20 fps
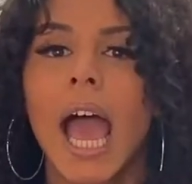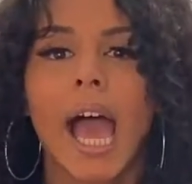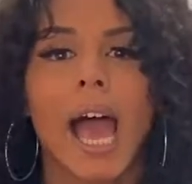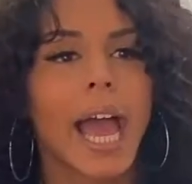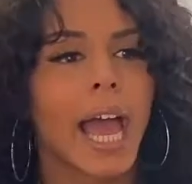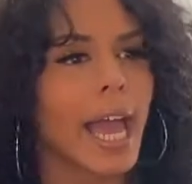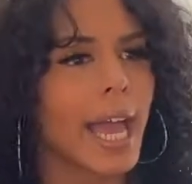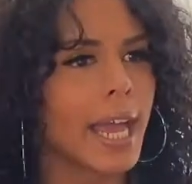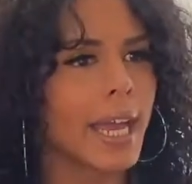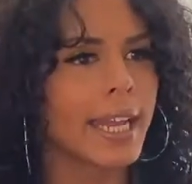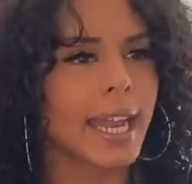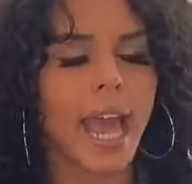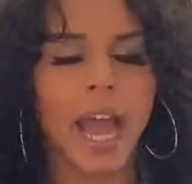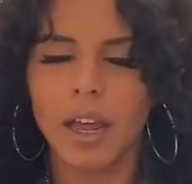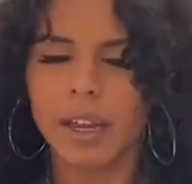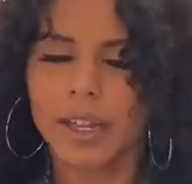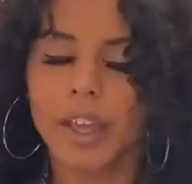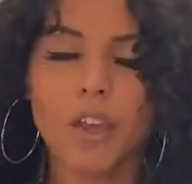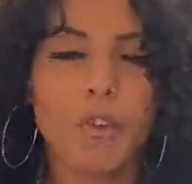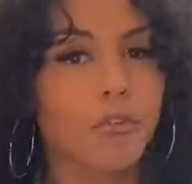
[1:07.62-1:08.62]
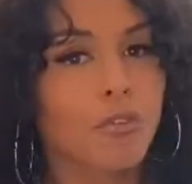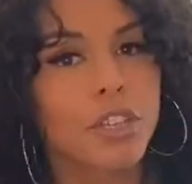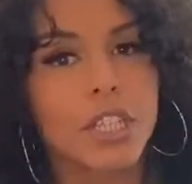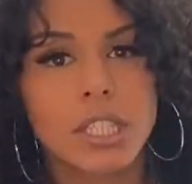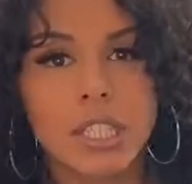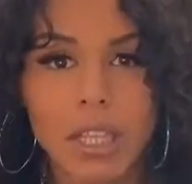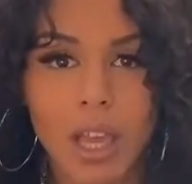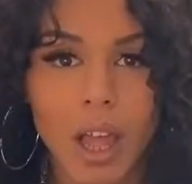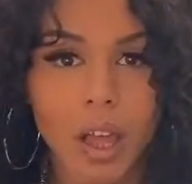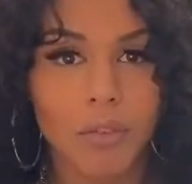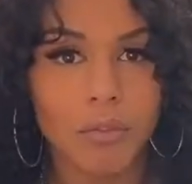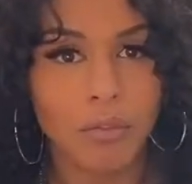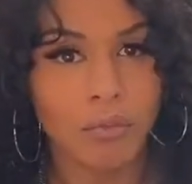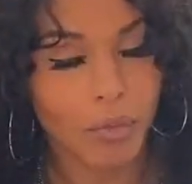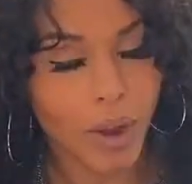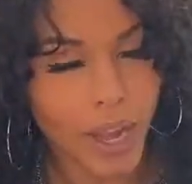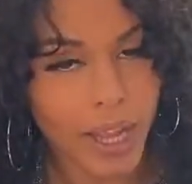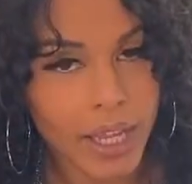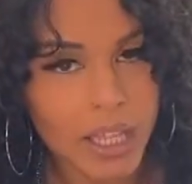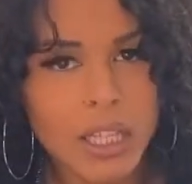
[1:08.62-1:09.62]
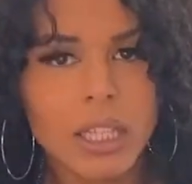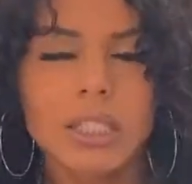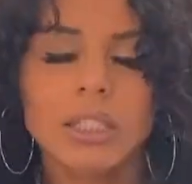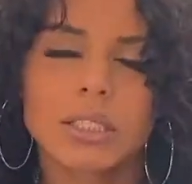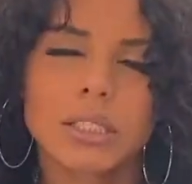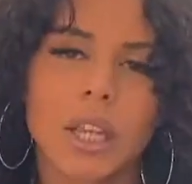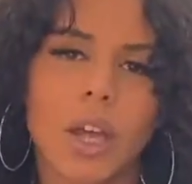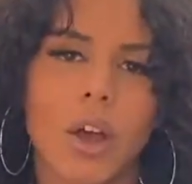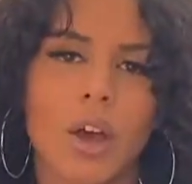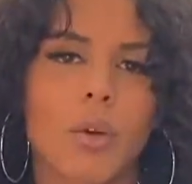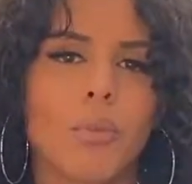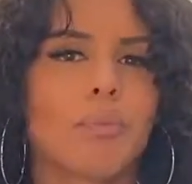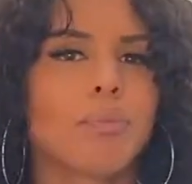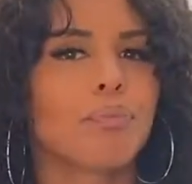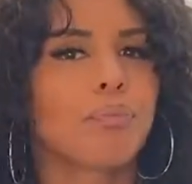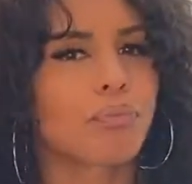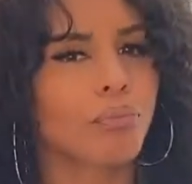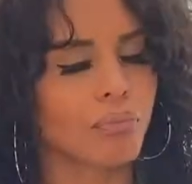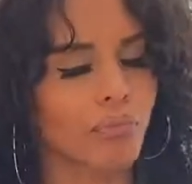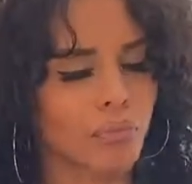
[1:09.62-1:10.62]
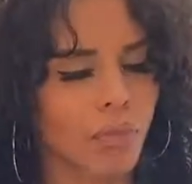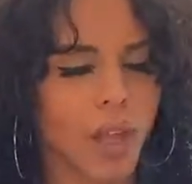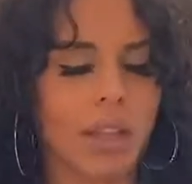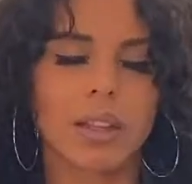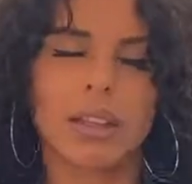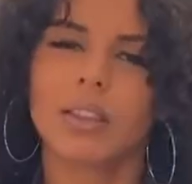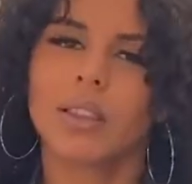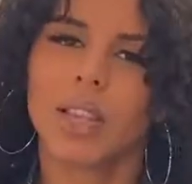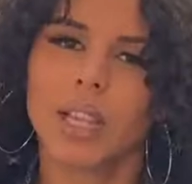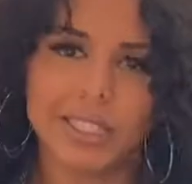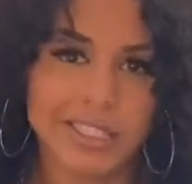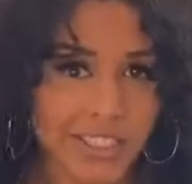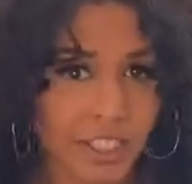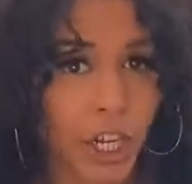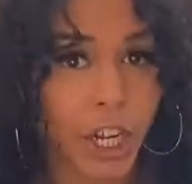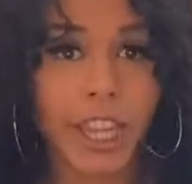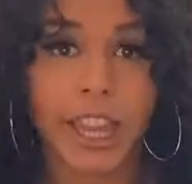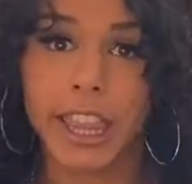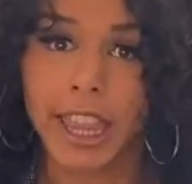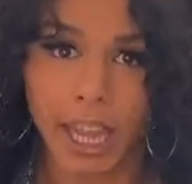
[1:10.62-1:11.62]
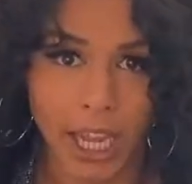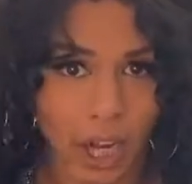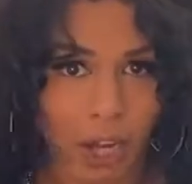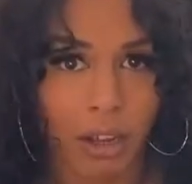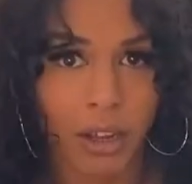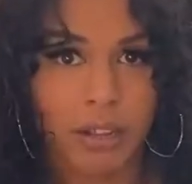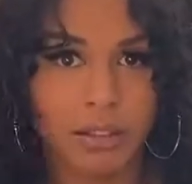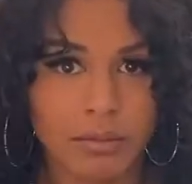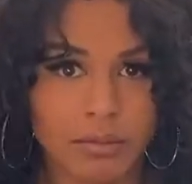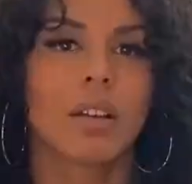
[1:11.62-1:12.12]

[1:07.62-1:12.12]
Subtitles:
And how to get free stuff, right? So let's start there.